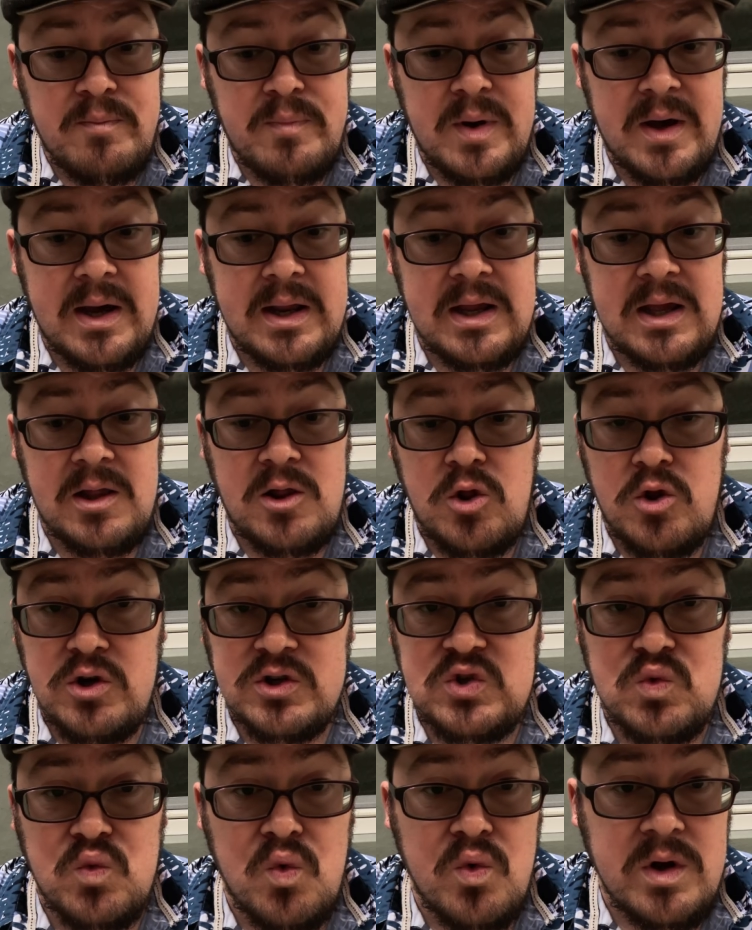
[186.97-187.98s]
But it
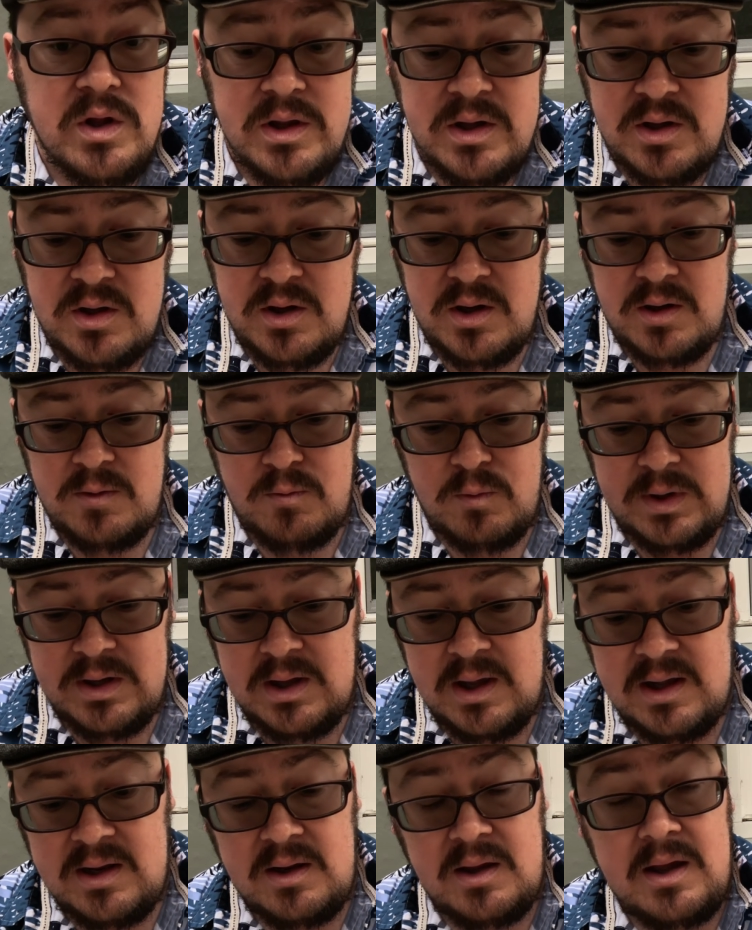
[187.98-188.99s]
looks really good. Went
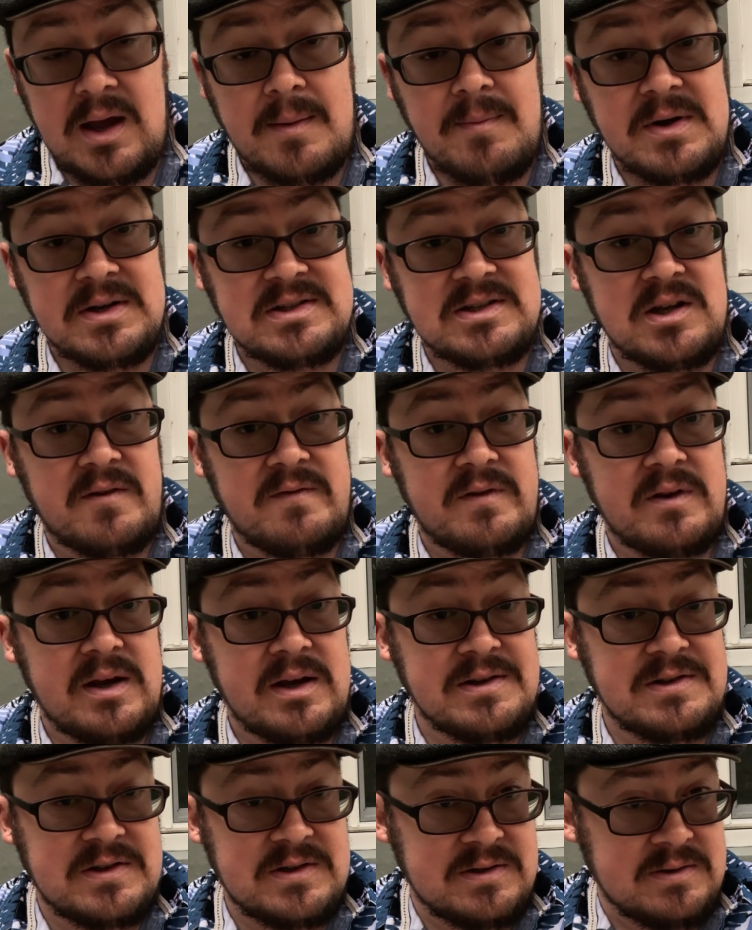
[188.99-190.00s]
ahead and got myself a
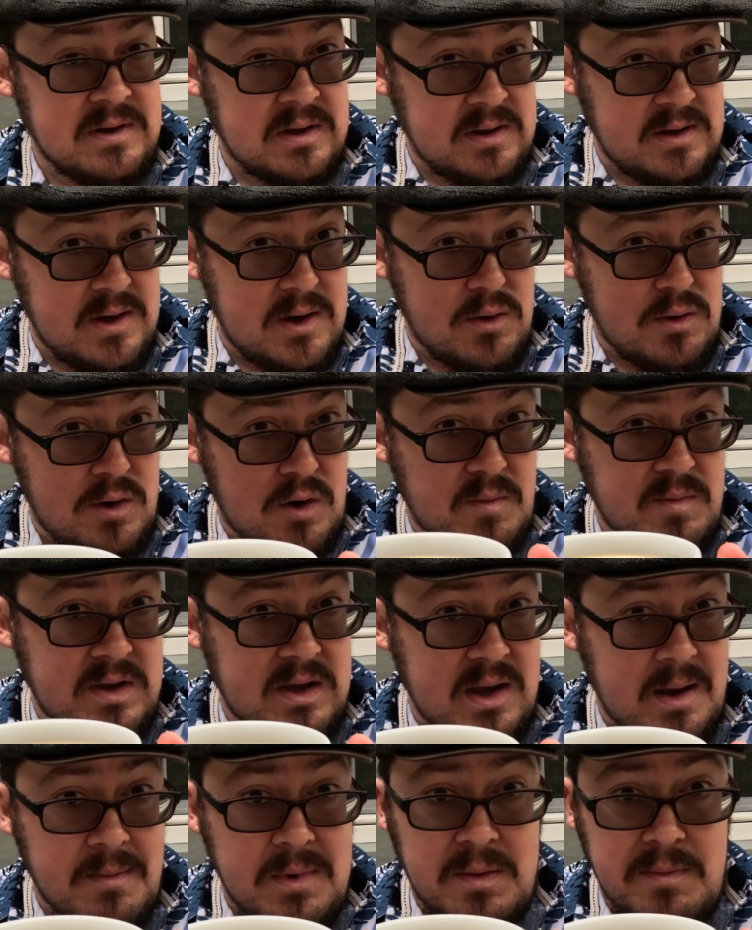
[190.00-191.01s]
nice, you know
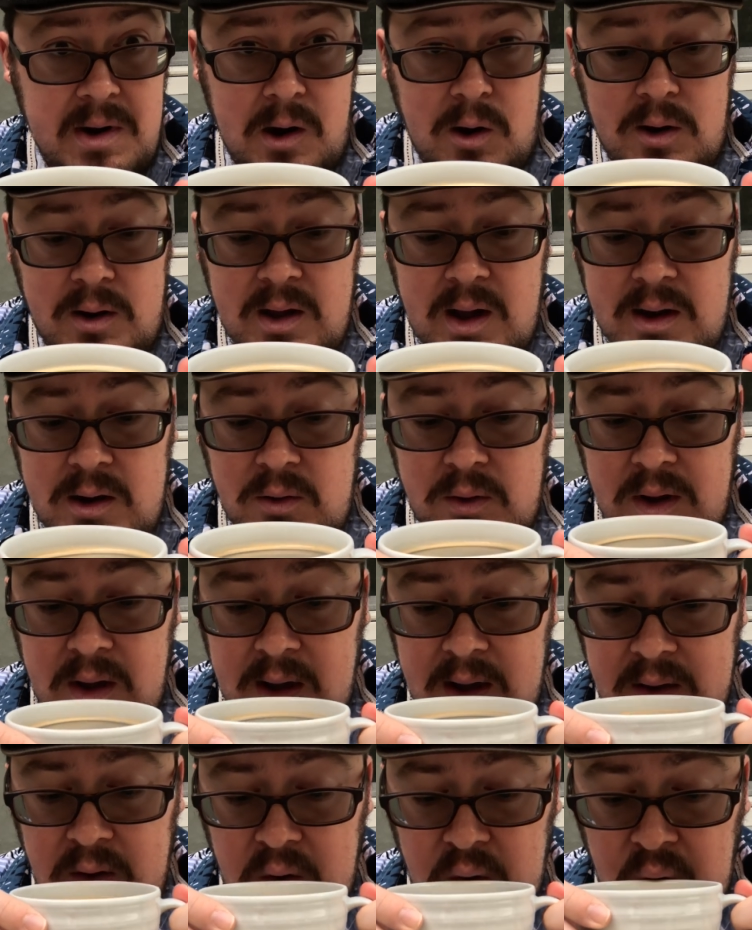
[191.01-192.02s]
me, I'm an Americano
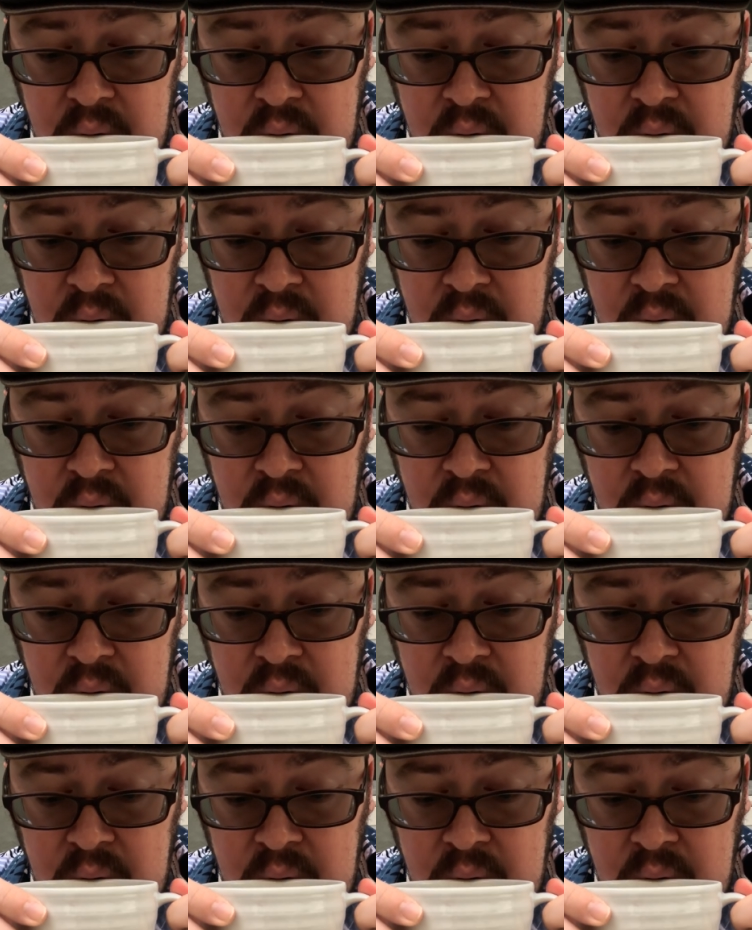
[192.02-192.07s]
guy.